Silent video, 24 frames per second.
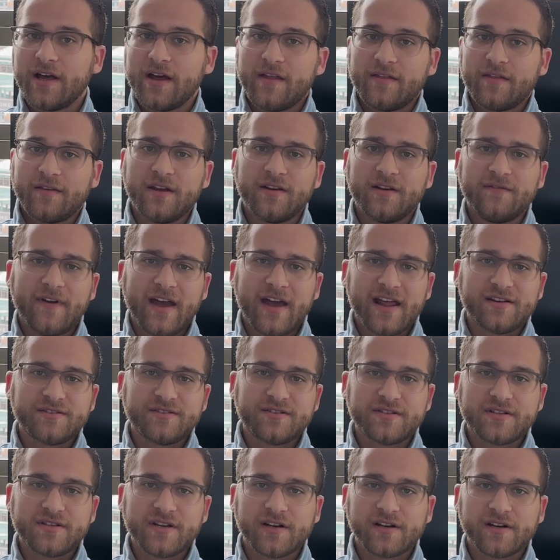The
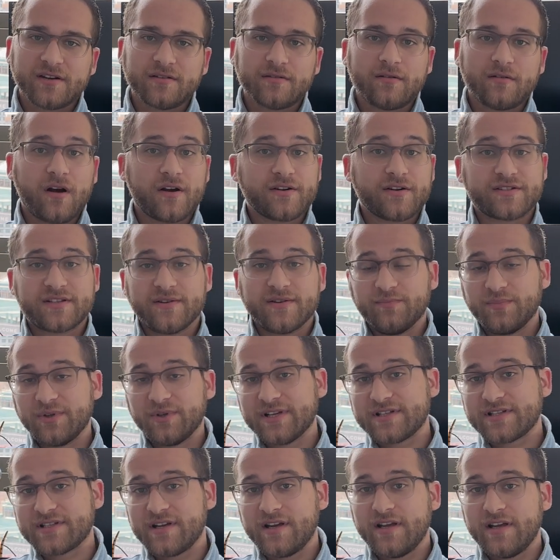advantages here are
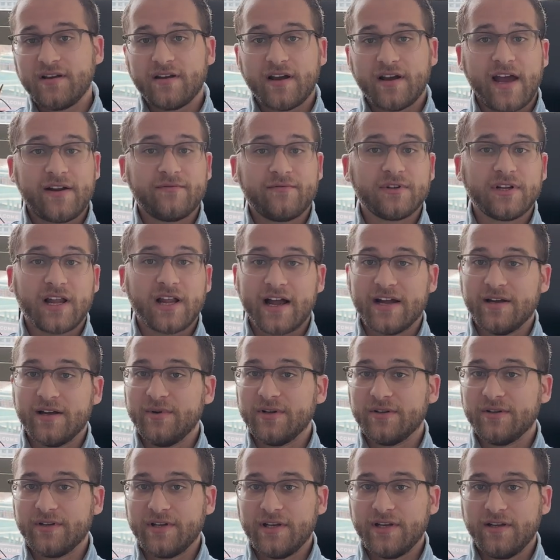simplicity and
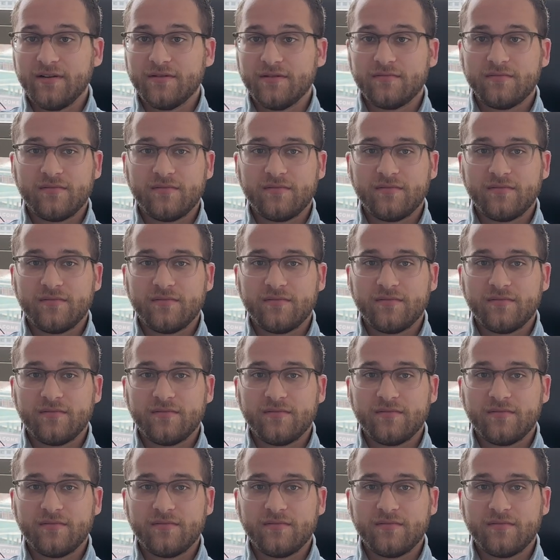reliability.